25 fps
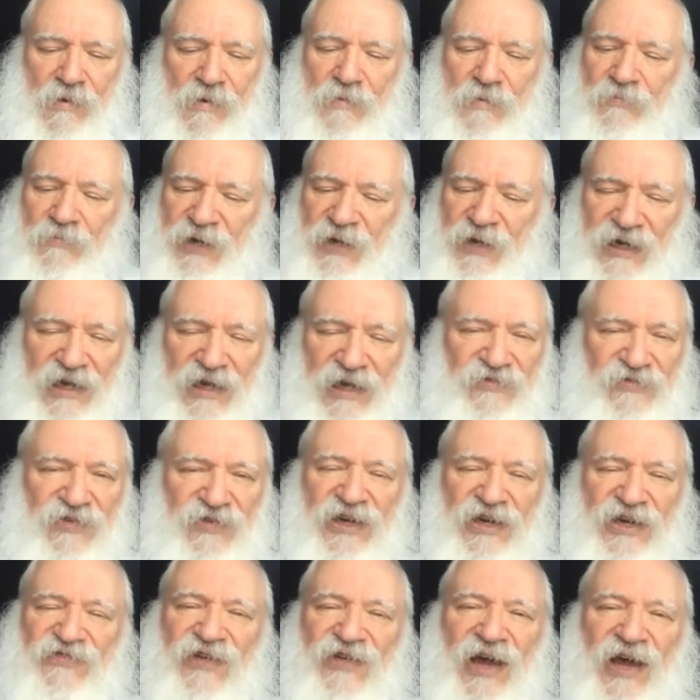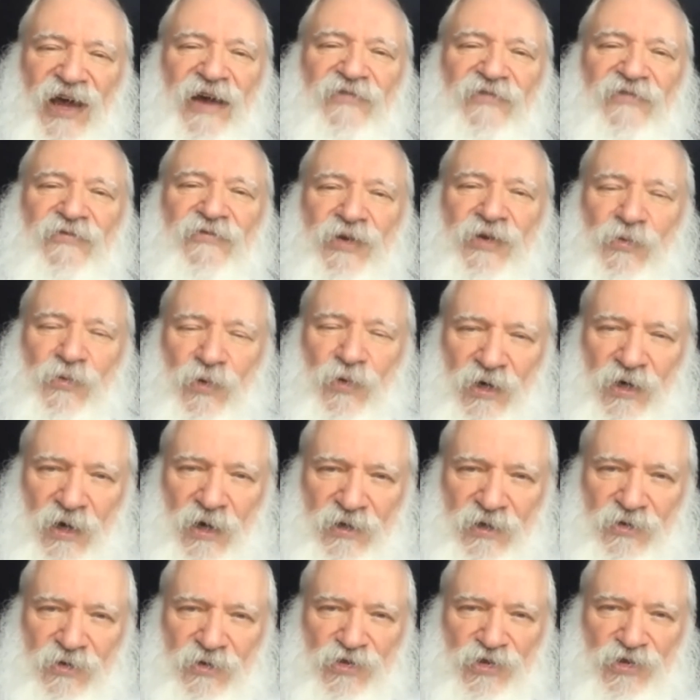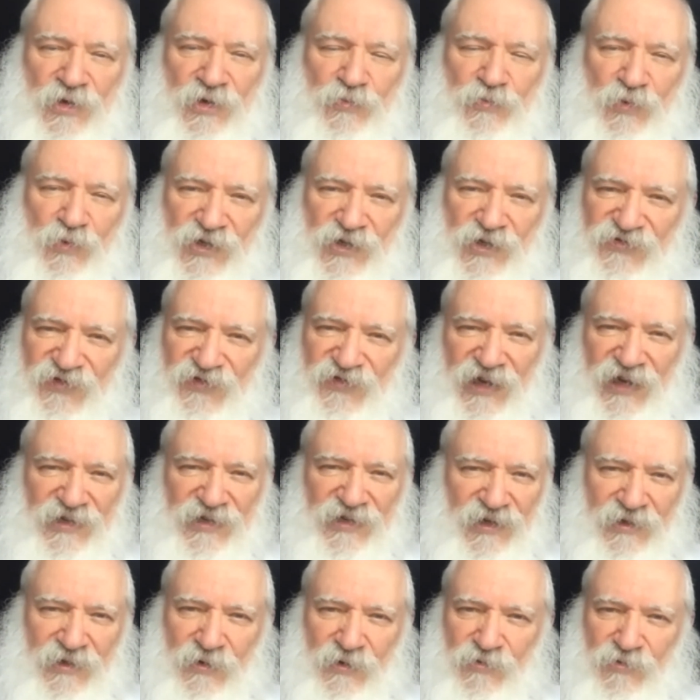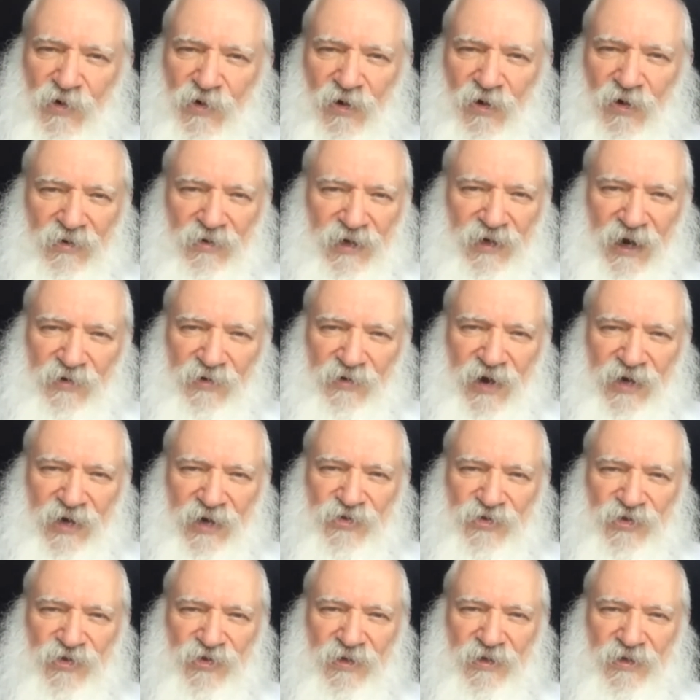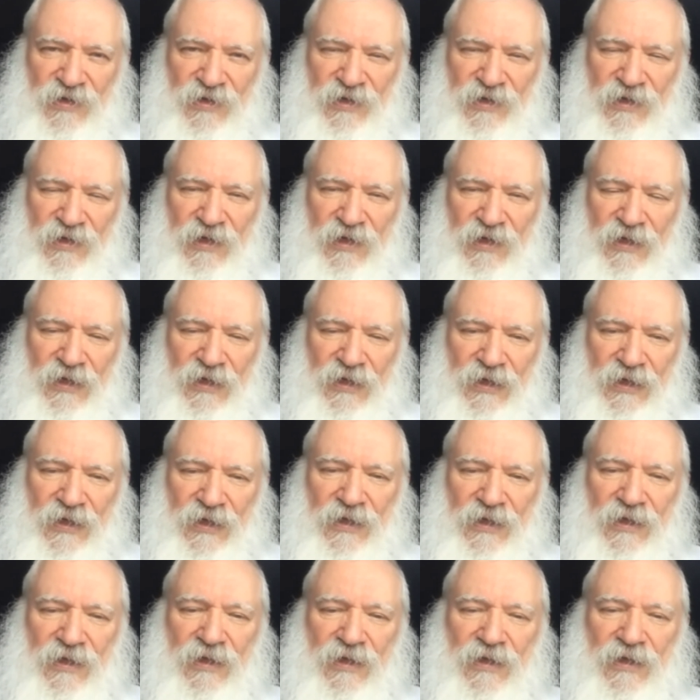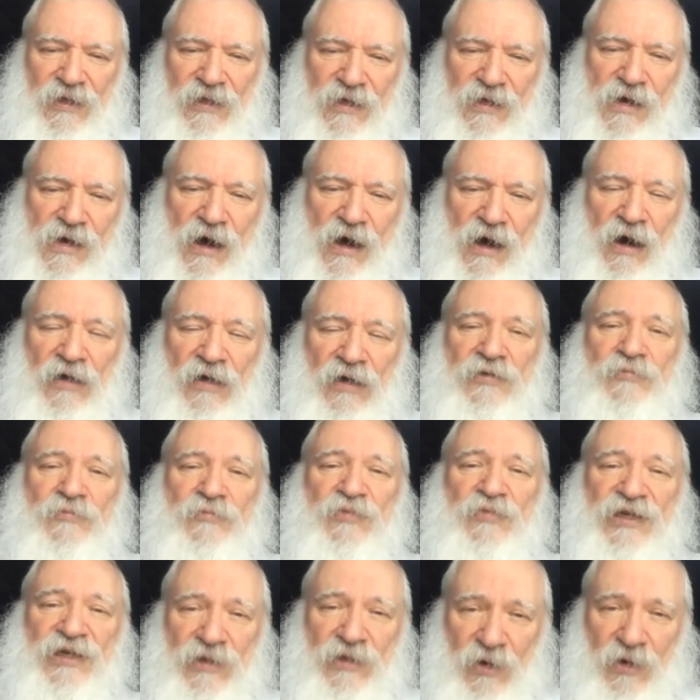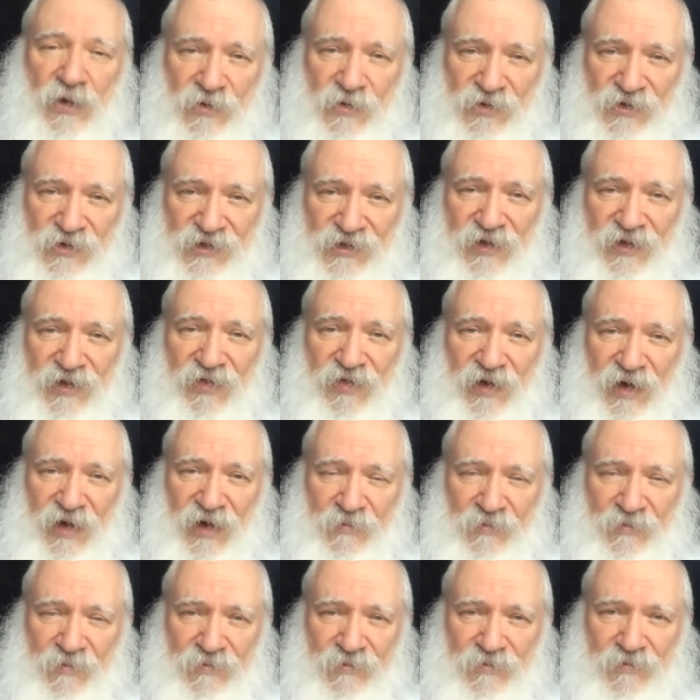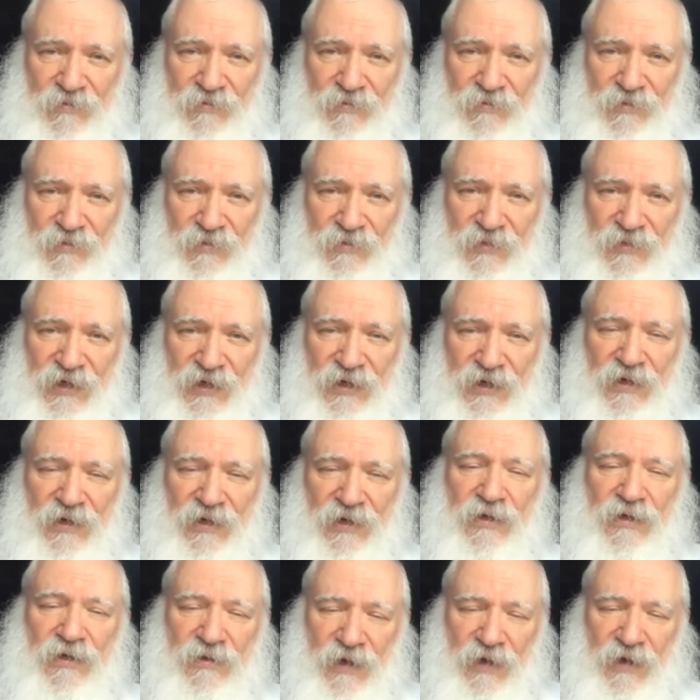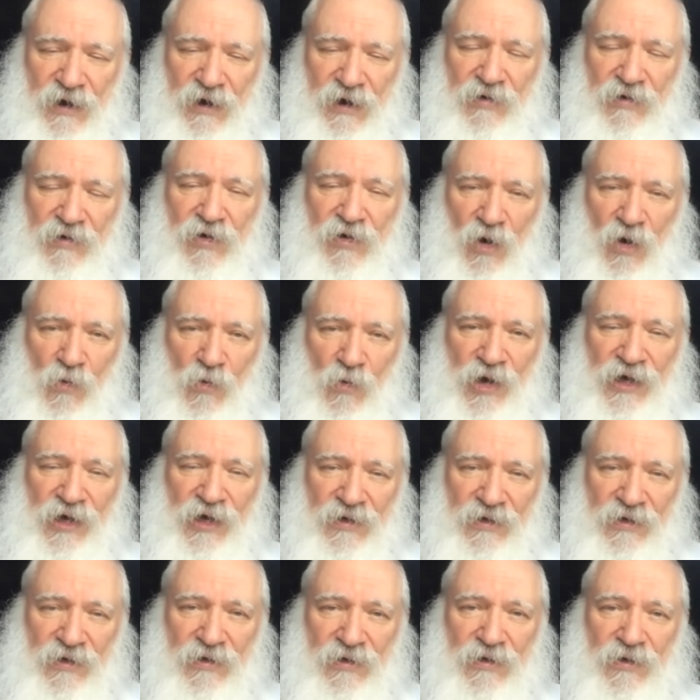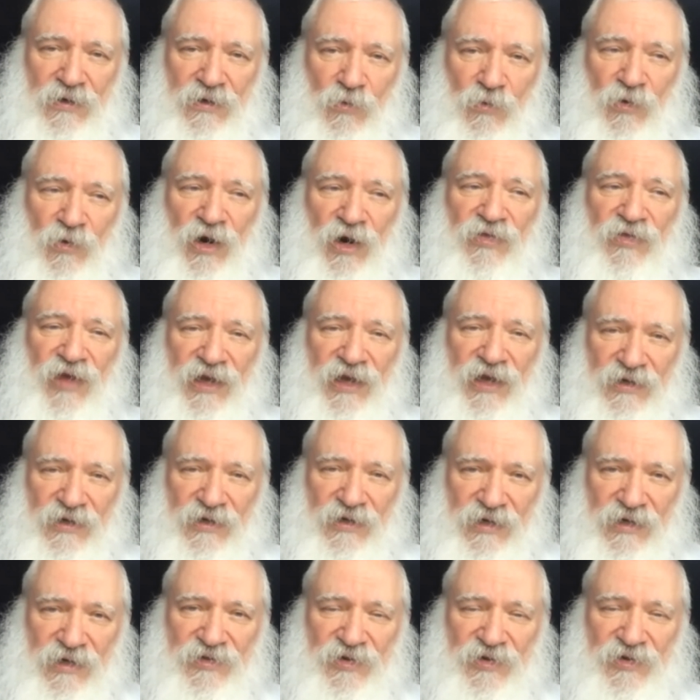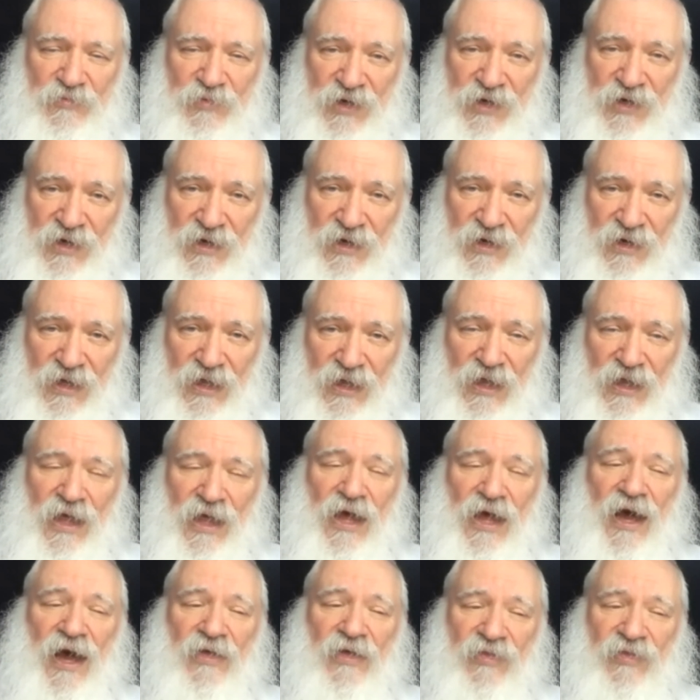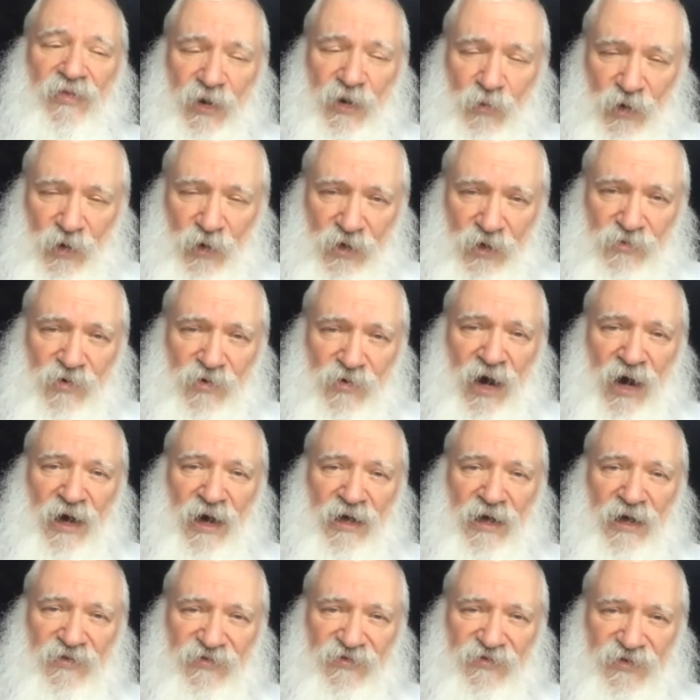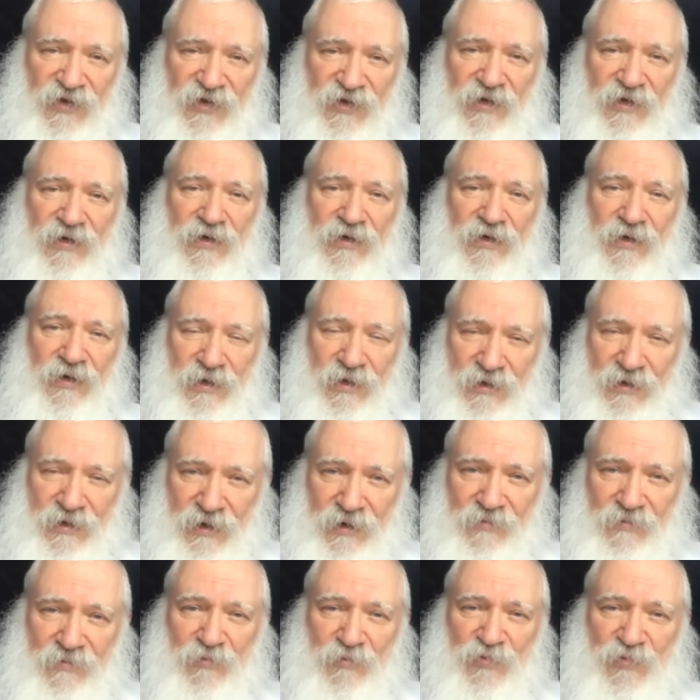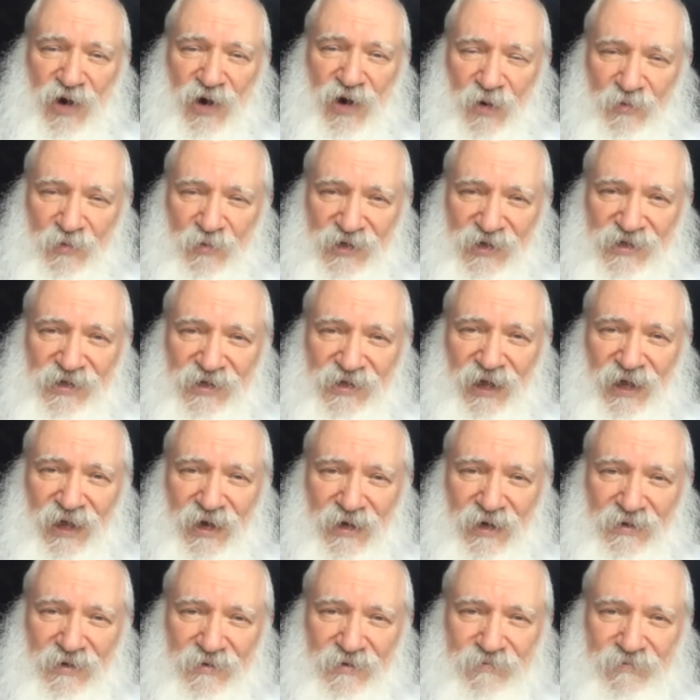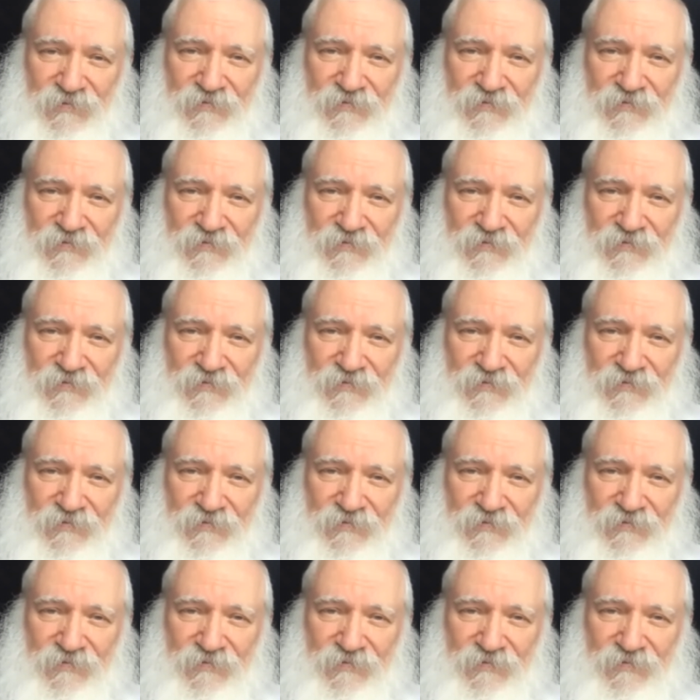But even if everyone on the ship was facing the wrong direction, unbeknownst to them, they are going where they need to be, and they will arrive in the promised land.